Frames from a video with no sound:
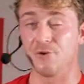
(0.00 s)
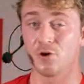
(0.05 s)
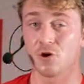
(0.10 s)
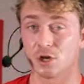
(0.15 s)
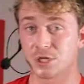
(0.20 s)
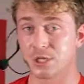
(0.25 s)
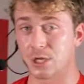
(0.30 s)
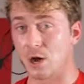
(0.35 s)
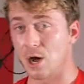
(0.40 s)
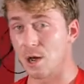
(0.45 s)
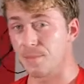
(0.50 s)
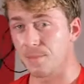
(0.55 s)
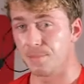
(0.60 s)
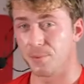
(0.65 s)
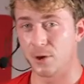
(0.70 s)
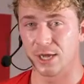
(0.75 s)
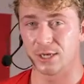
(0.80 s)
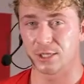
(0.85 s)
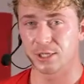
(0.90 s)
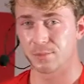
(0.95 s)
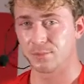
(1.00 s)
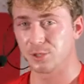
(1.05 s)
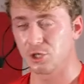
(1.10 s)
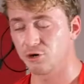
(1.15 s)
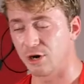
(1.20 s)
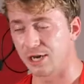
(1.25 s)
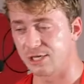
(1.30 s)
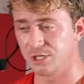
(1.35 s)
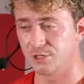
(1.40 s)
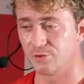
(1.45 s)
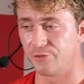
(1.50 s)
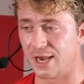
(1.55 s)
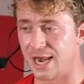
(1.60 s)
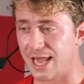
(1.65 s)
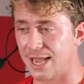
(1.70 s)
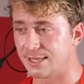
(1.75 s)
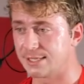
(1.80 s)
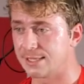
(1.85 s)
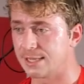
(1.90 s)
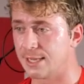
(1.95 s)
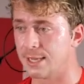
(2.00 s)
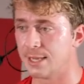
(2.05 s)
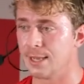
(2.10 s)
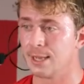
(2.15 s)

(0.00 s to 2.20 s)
you've got time, put in some stretches on the legs.